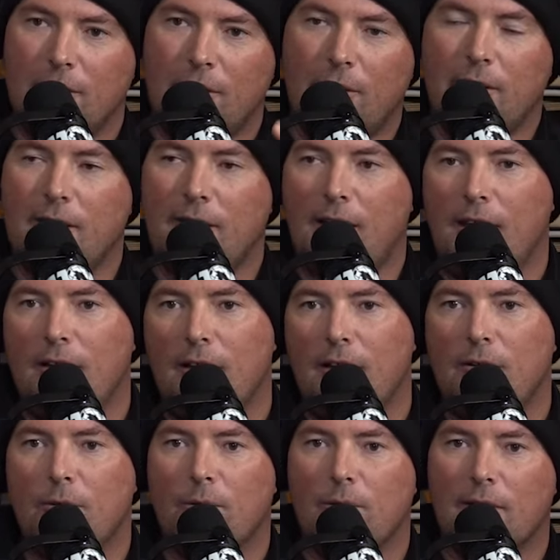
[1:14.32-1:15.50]
you know, either
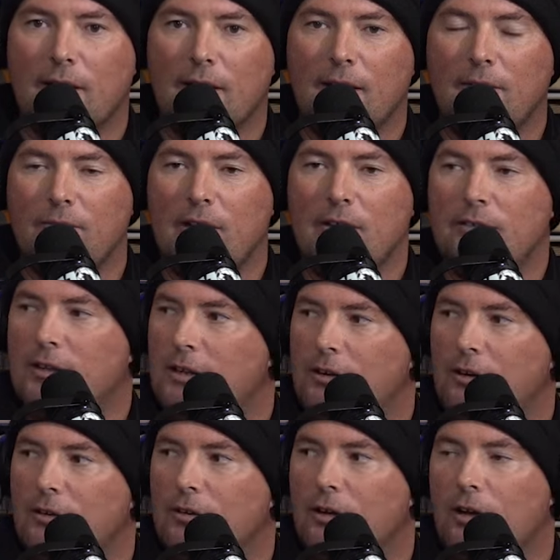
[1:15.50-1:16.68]
headhunt or like invest in
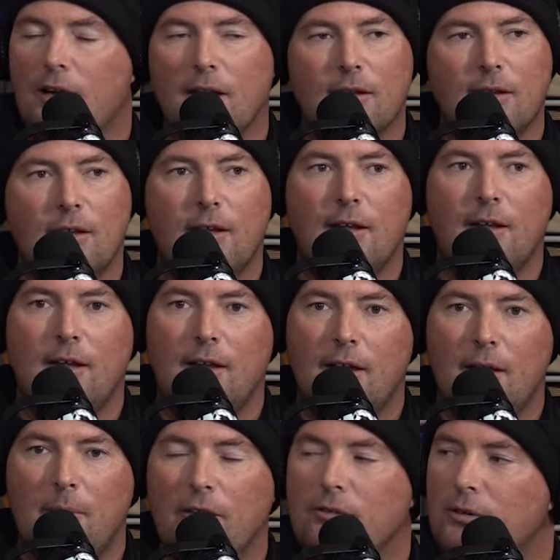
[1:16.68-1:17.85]
their own guy
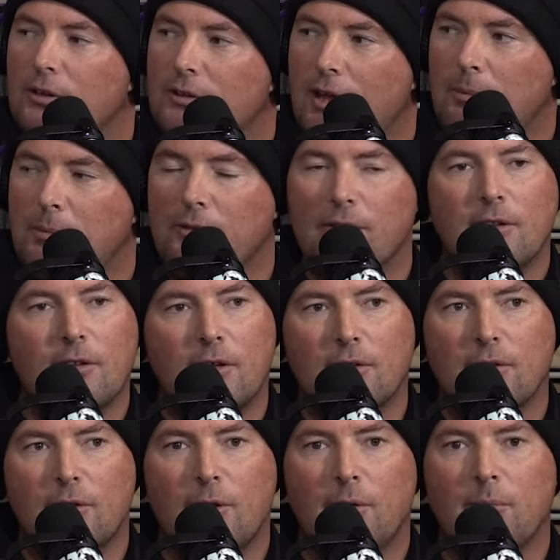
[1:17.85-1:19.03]
and make sure he's happy for the
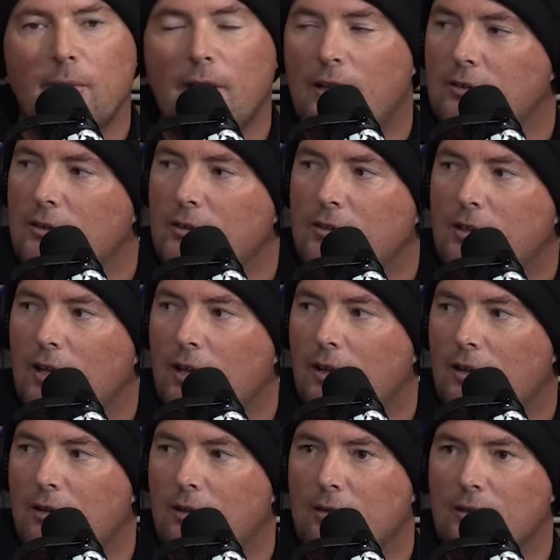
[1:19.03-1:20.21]
long term, and just
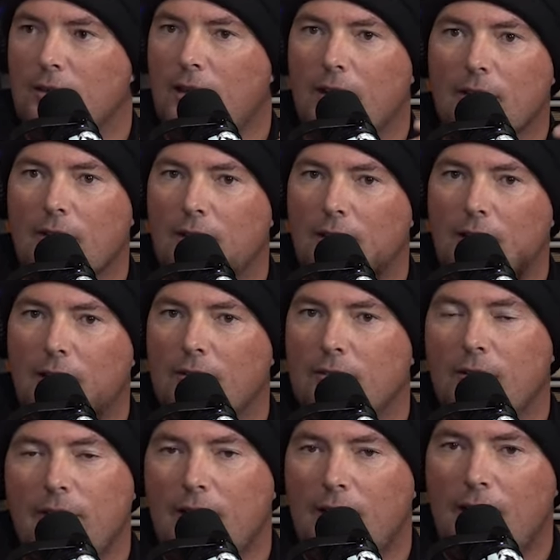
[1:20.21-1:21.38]
like, yeah, it's
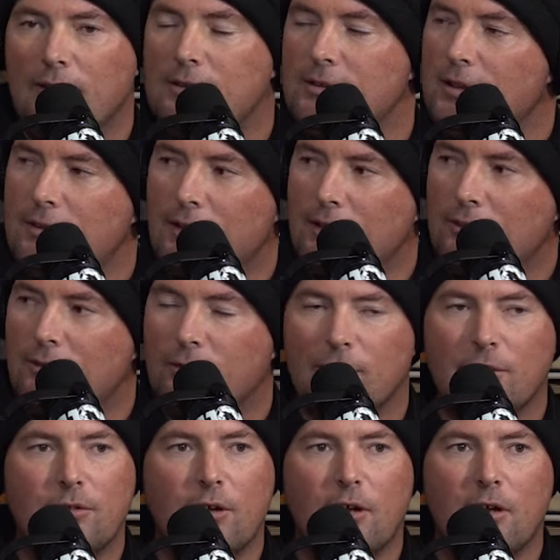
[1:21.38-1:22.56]
not that hard to say thanks for a
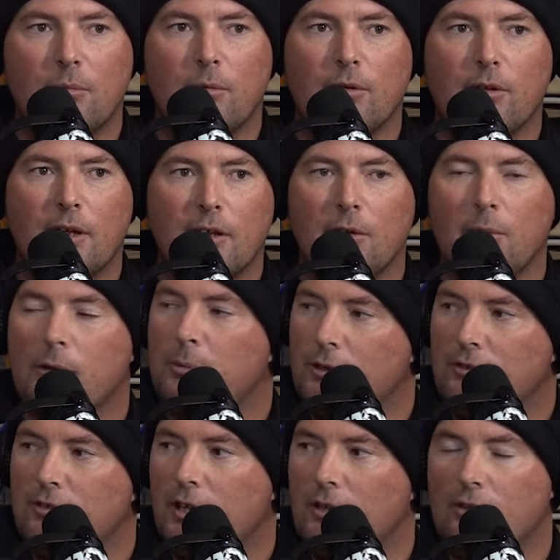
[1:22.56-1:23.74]
good job or like, yeah, we
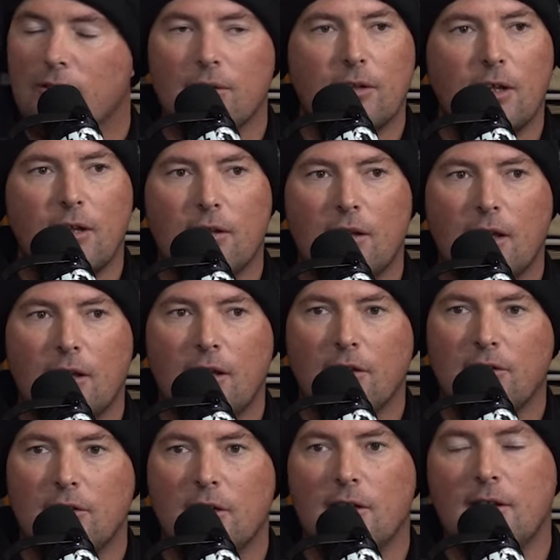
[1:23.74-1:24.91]
appreciate you, that kind
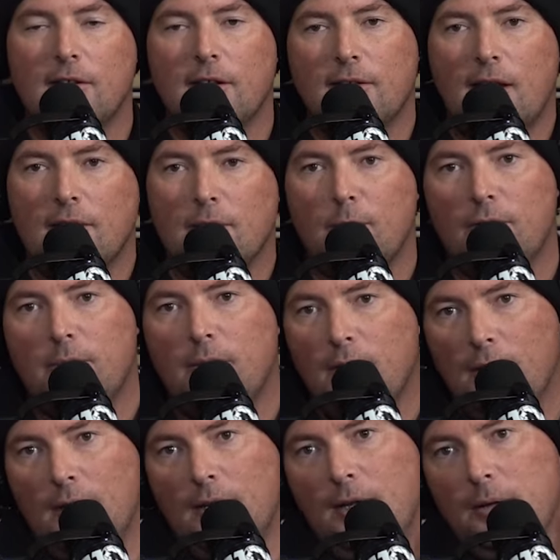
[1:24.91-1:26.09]
of shit. And I think that's what's
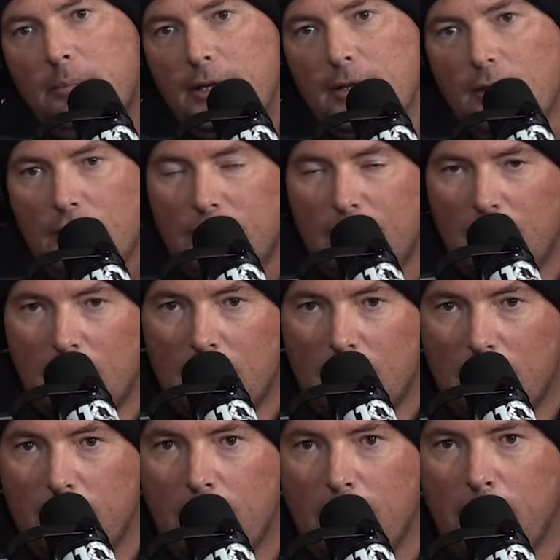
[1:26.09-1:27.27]
been lost in a lot
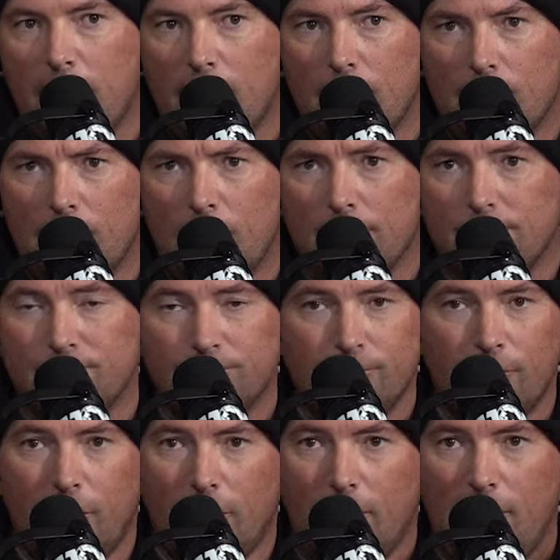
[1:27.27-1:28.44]
of the bigger resort.
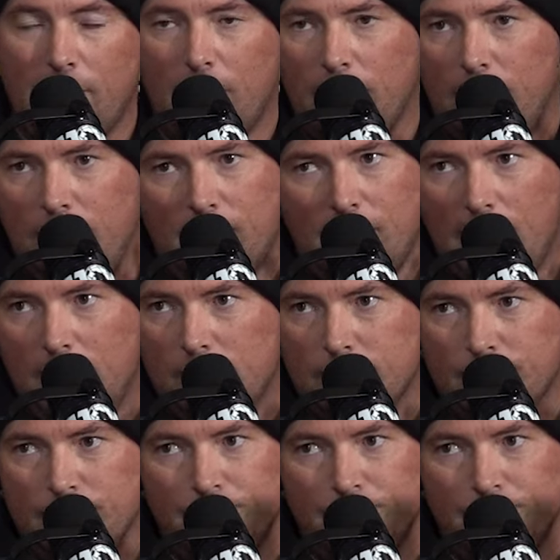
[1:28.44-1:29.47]
You know, everyone just like